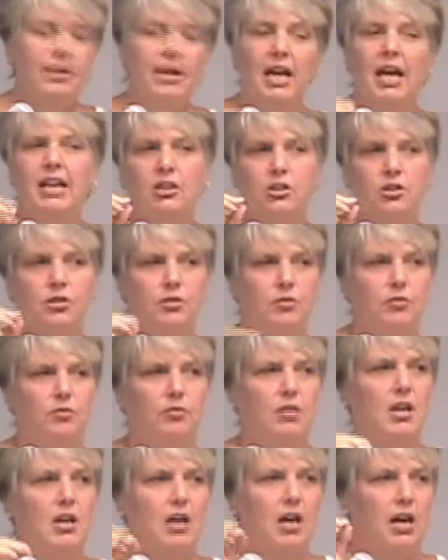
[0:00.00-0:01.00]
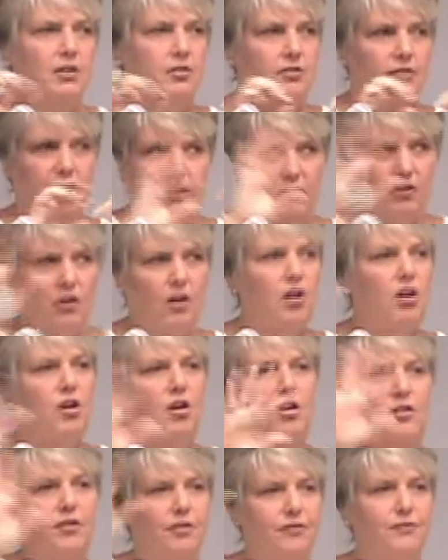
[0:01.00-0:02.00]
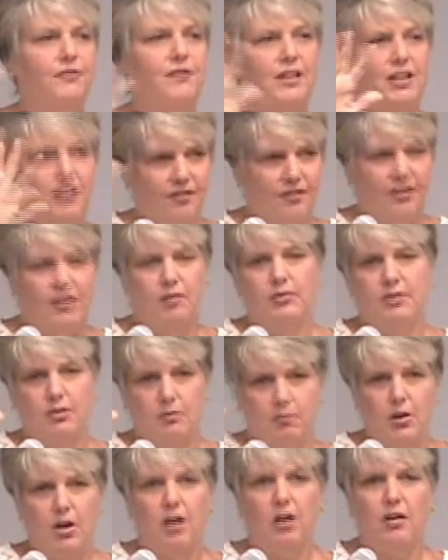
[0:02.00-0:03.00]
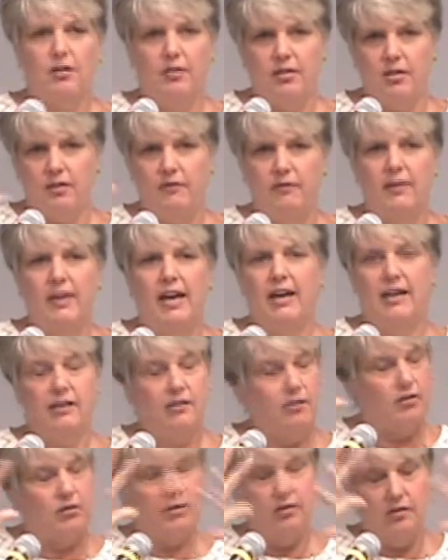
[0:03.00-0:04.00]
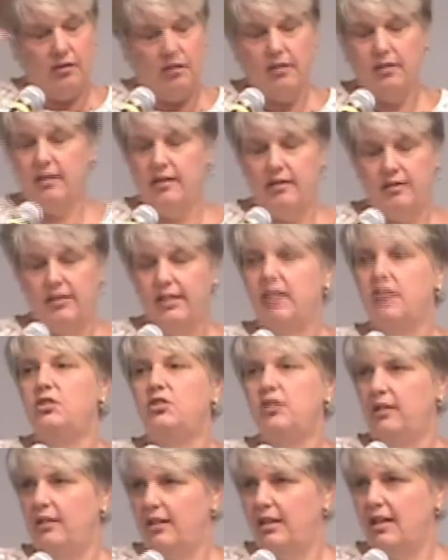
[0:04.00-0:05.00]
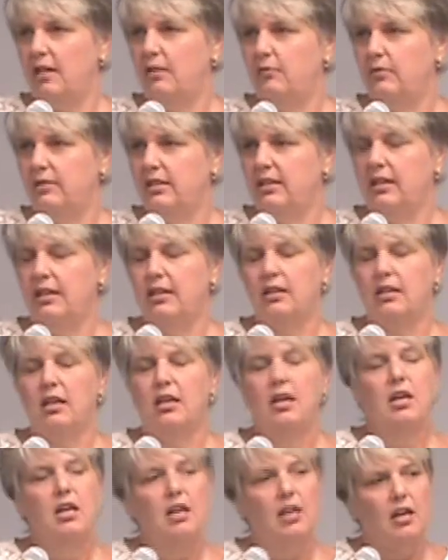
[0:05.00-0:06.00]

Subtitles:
But I knew underneath all the fear that was a part of that teaching that I was in,